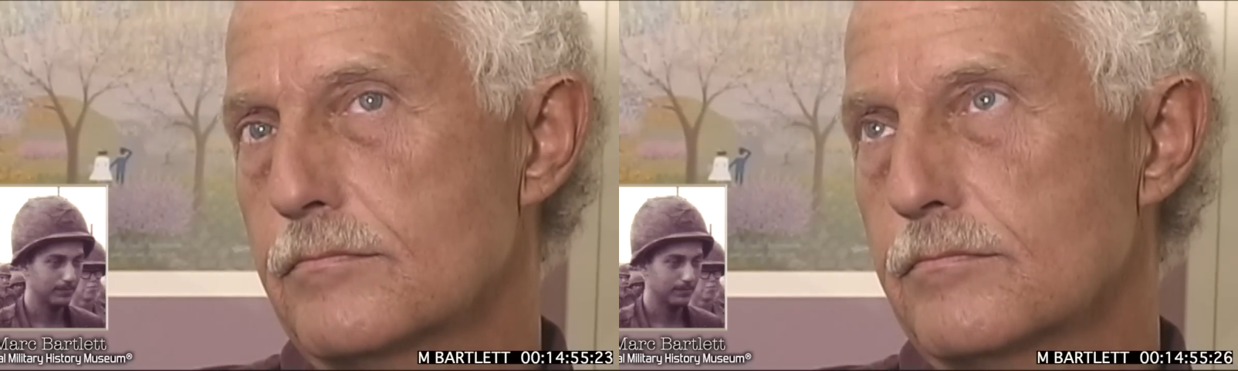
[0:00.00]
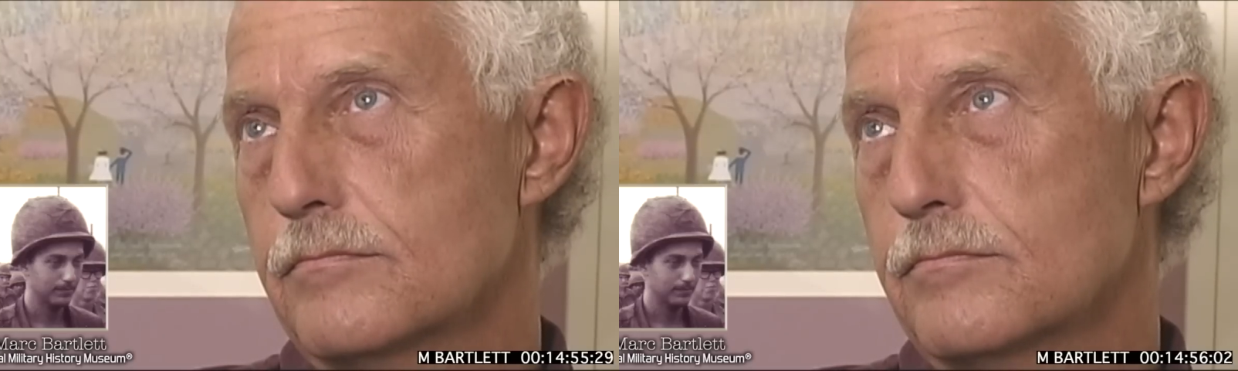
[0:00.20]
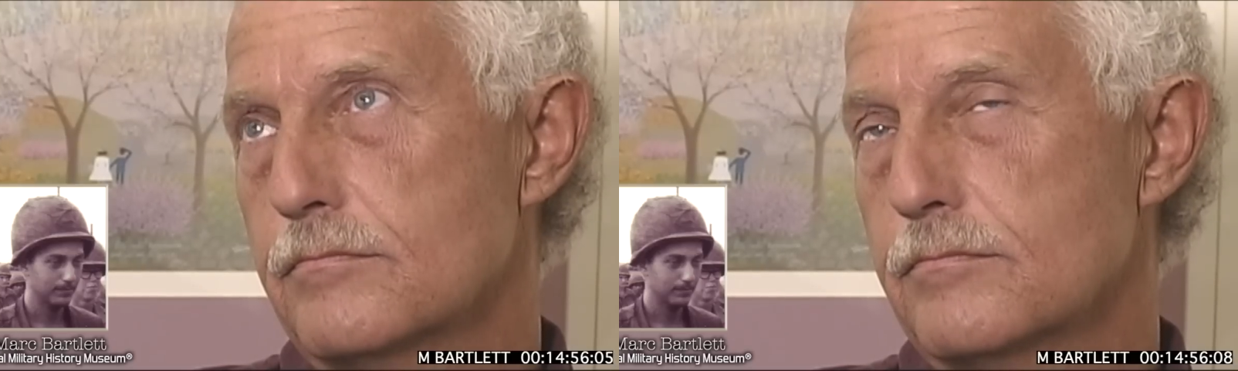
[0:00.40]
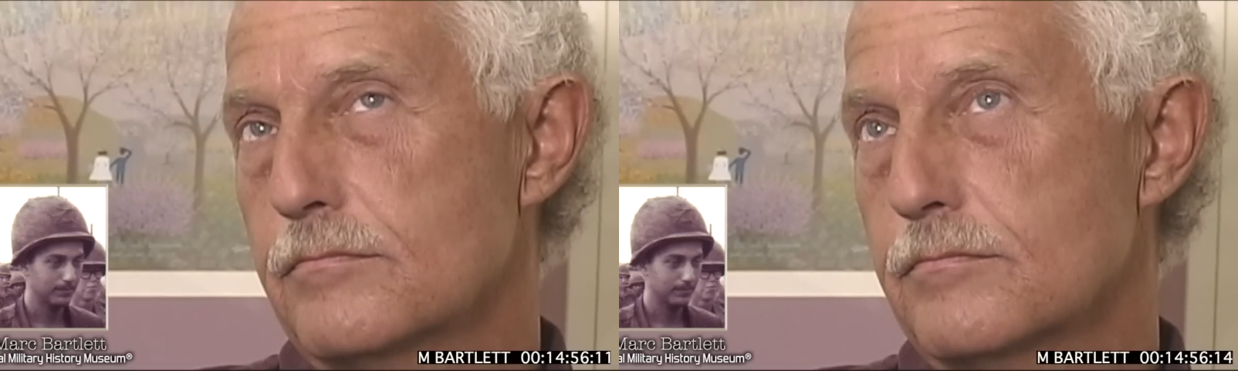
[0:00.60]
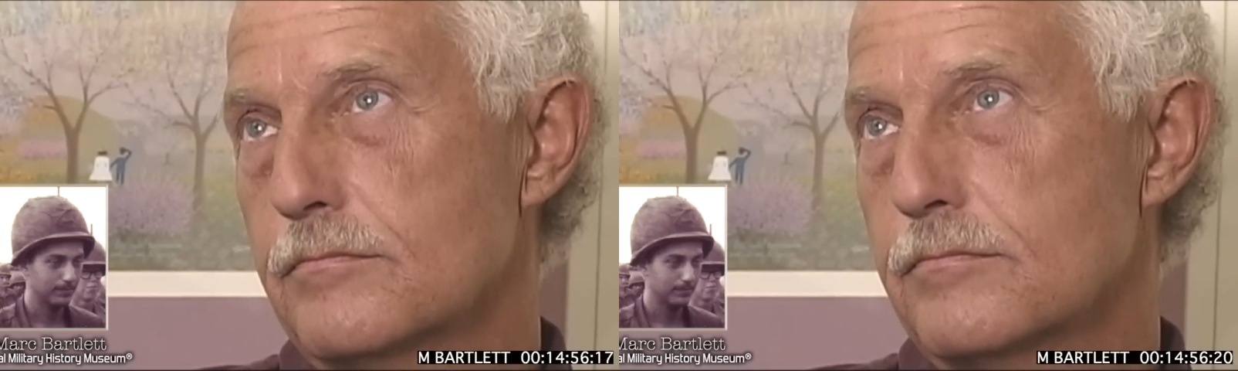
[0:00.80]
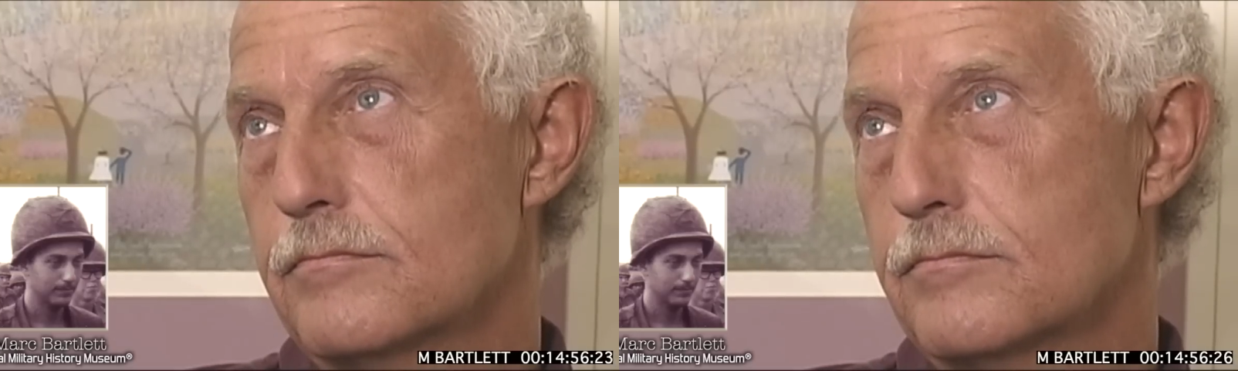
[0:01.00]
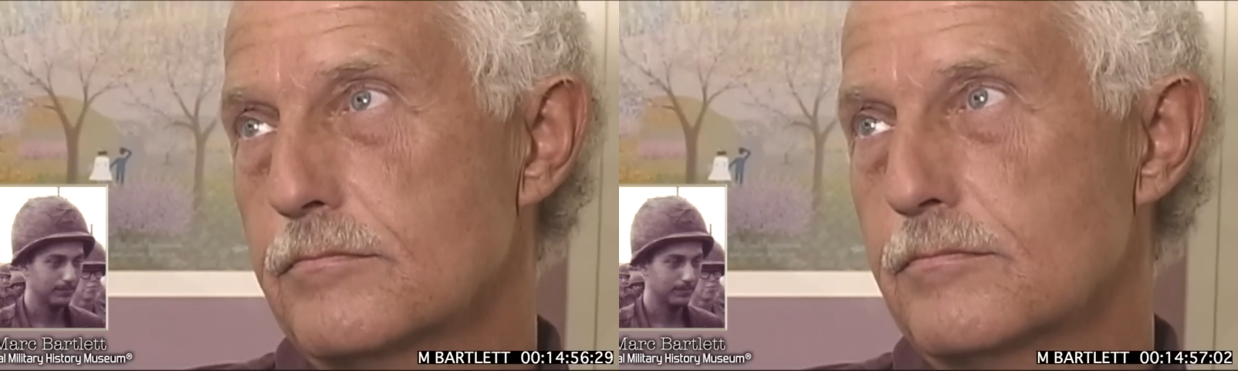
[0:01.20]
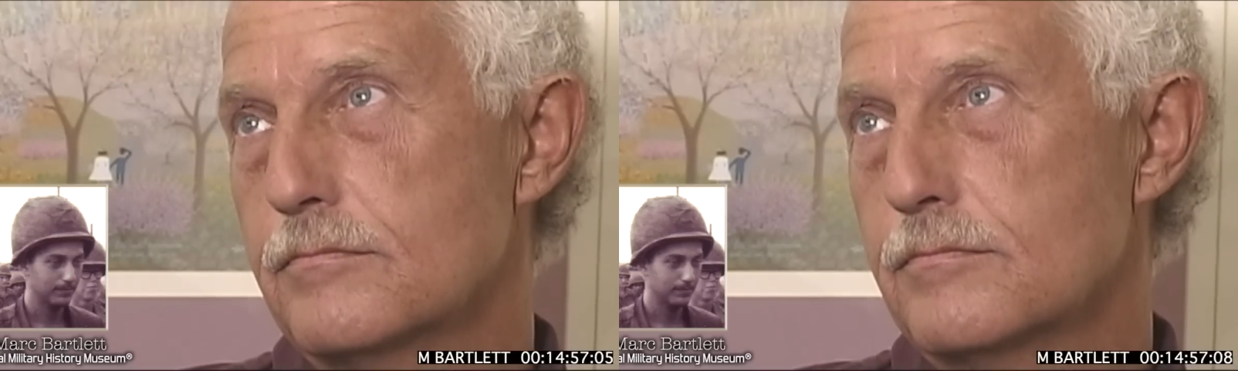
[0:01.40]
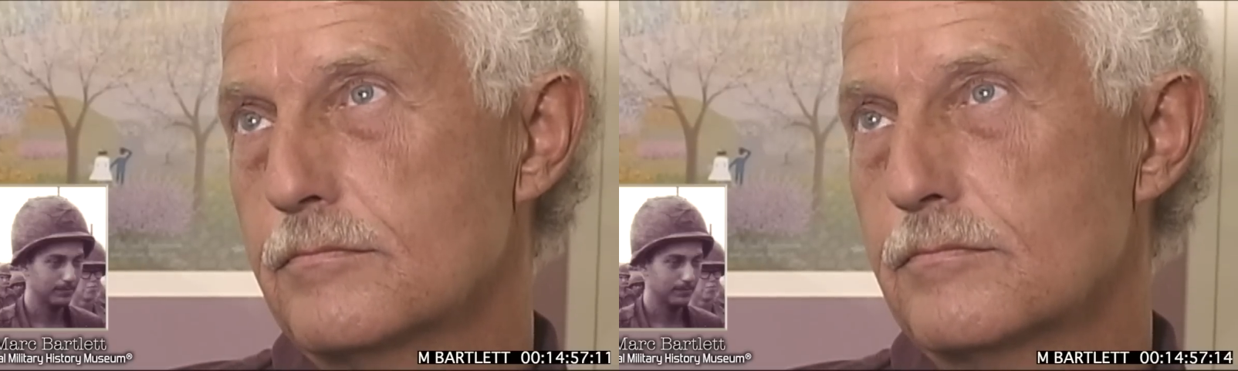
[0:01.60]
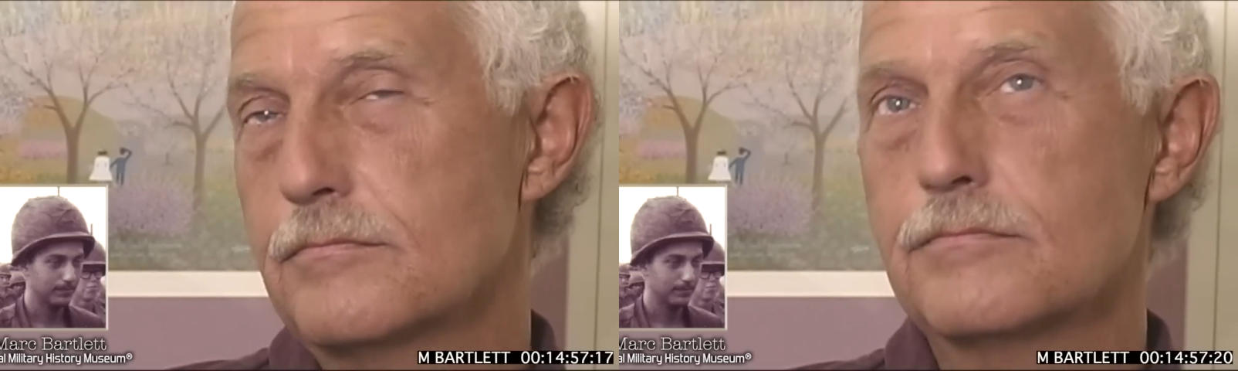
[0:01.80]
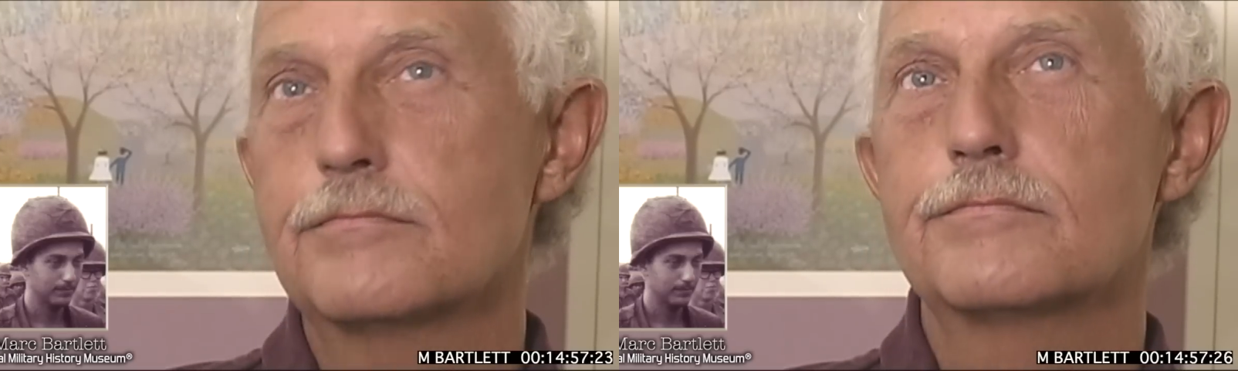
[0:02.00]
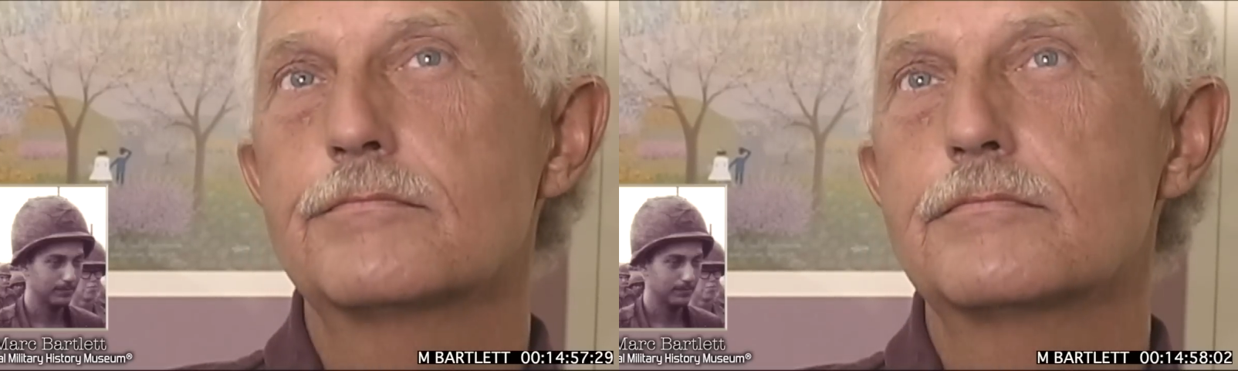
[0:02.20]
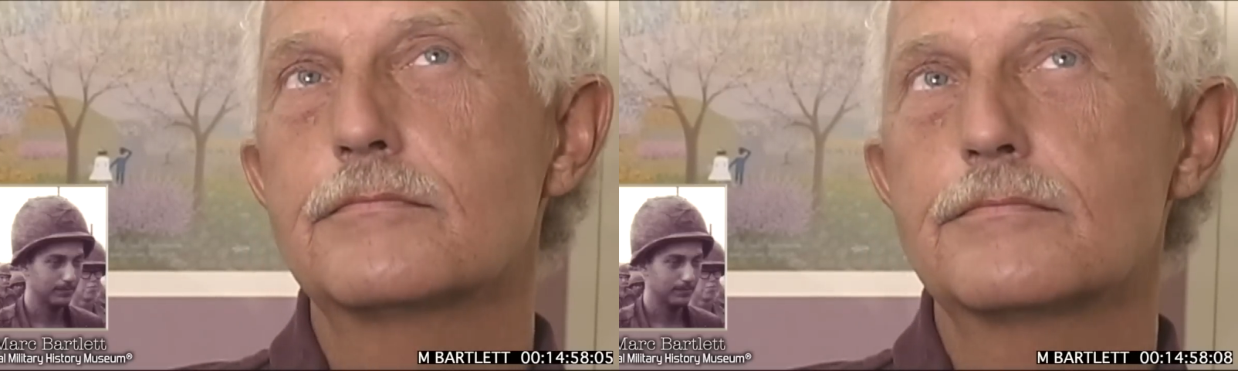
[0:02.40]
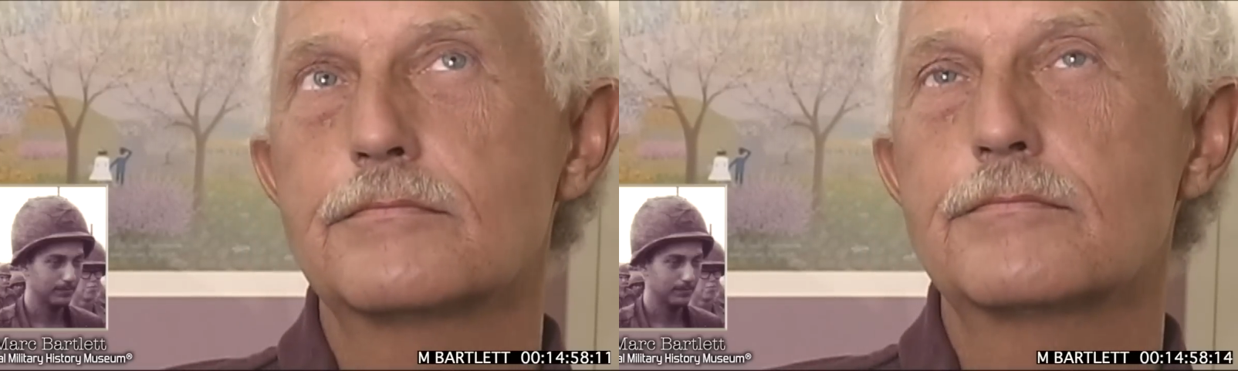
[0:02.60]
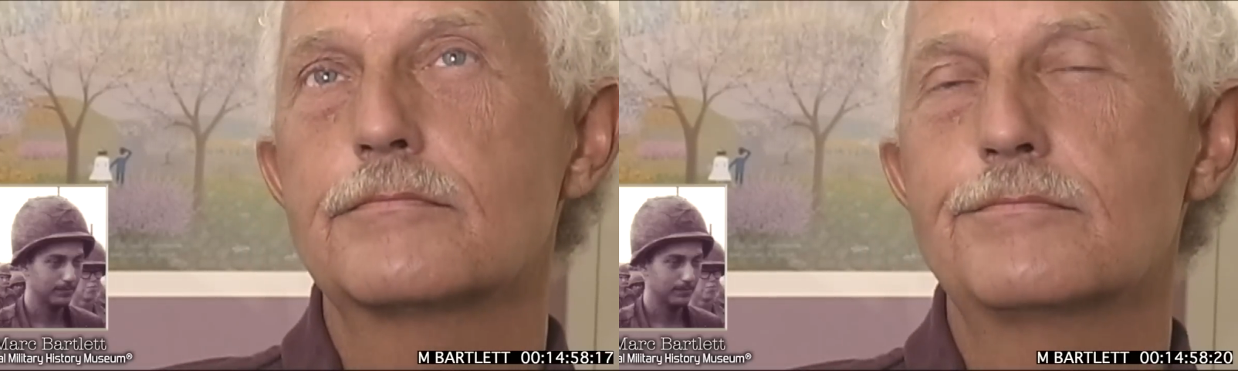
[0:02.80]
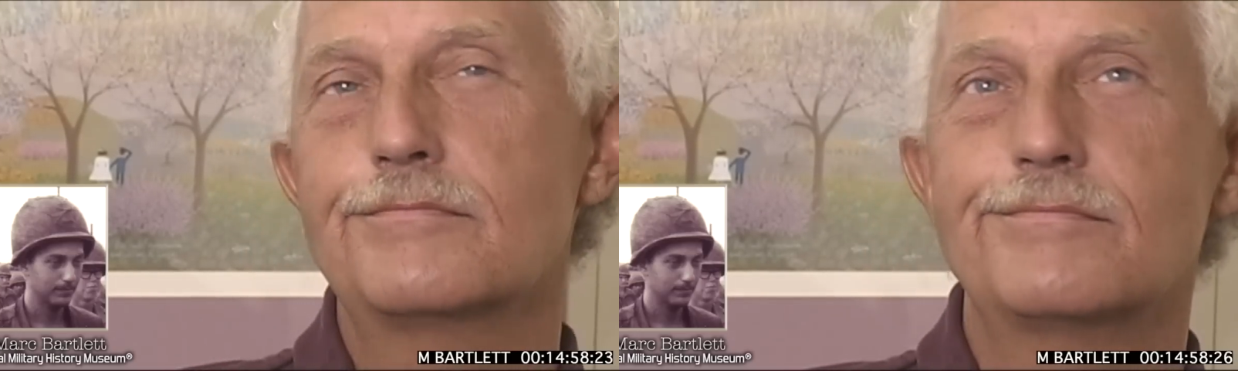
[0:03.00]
(silence)